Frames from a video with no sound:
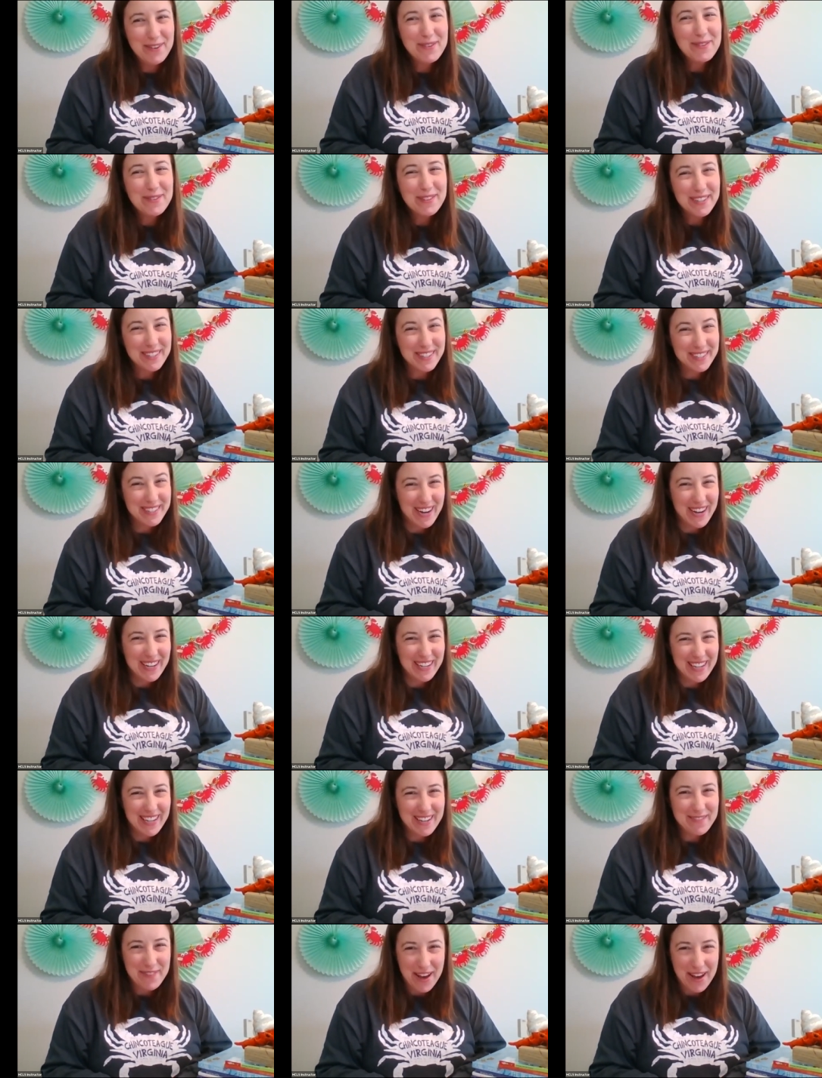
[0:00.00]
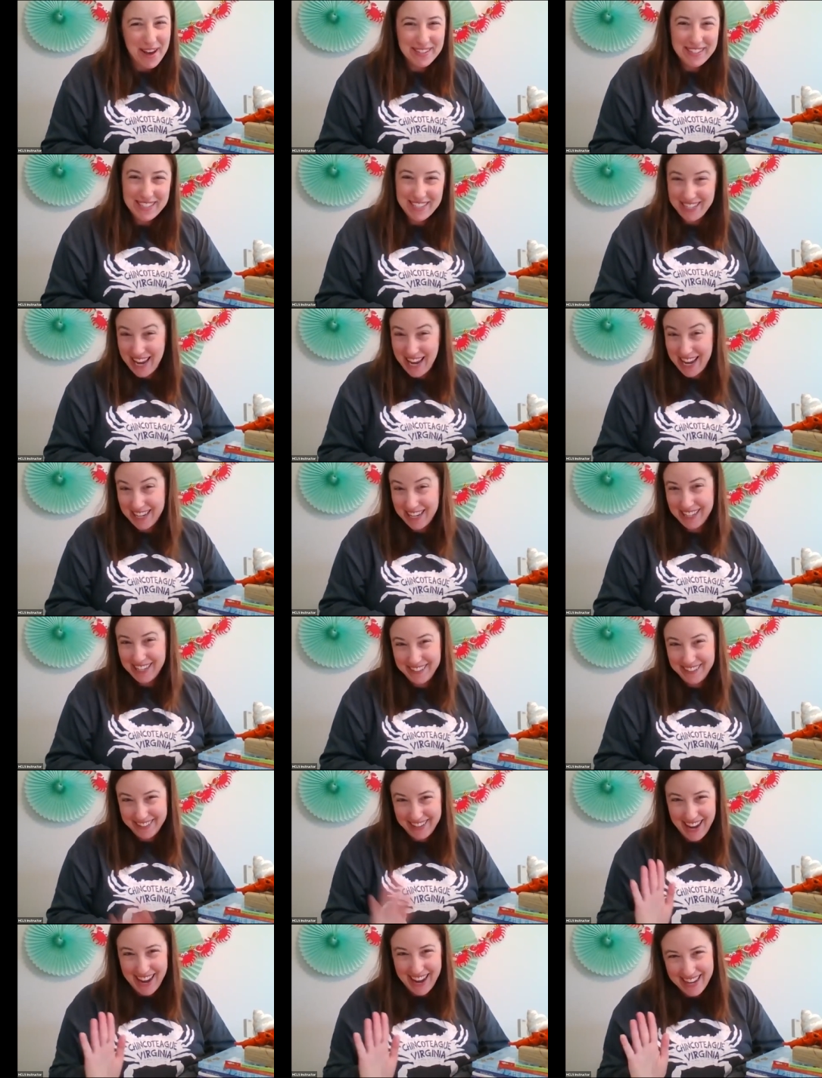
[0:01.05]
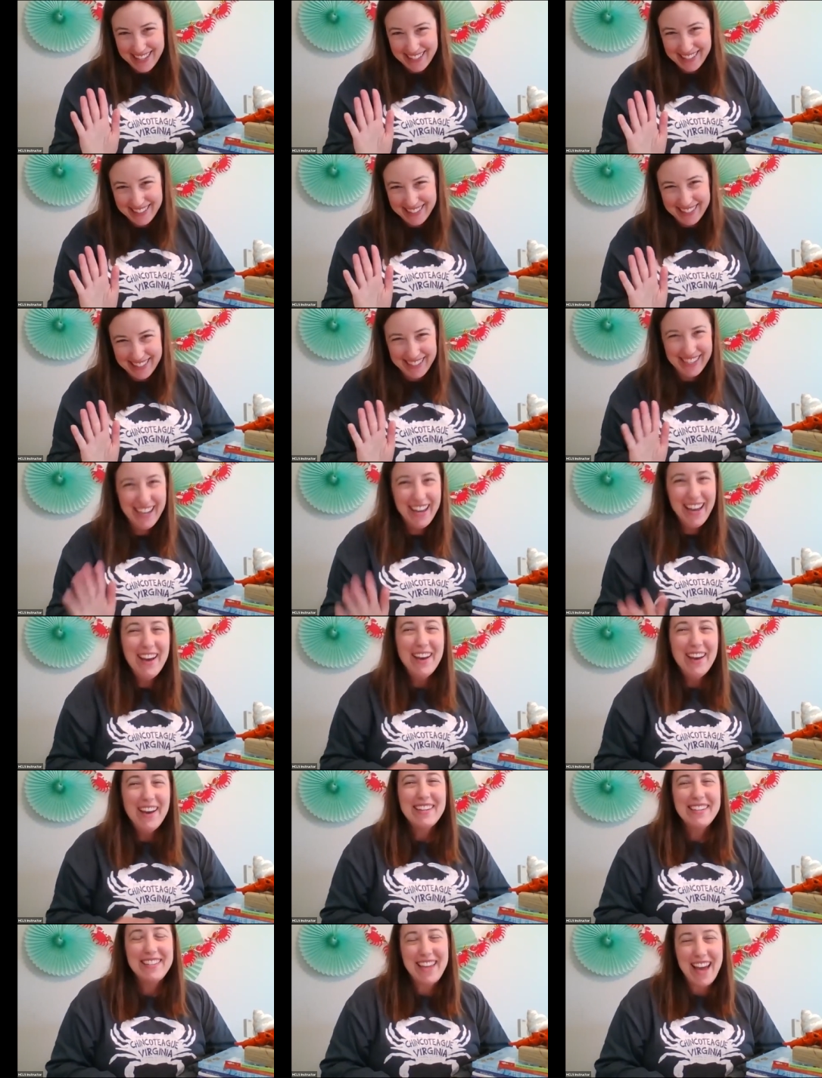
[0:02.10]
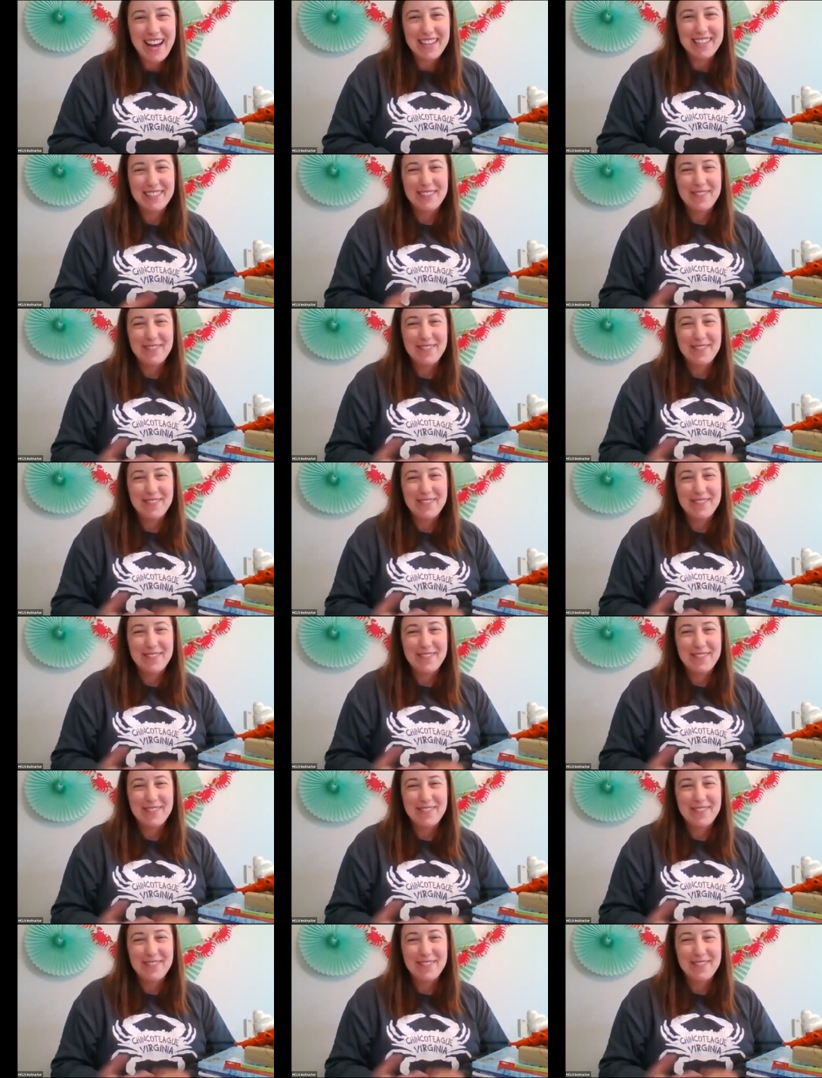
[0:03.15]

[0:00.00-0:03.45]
what we are talking about today. Can you guess? yes,